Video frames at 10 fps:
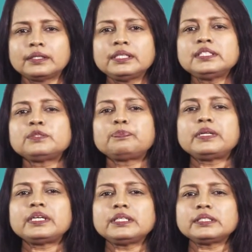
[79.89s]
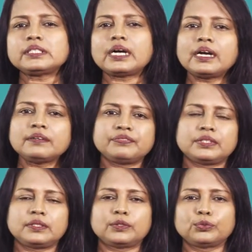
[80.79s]
is placed
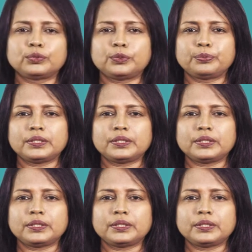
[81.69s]
after the root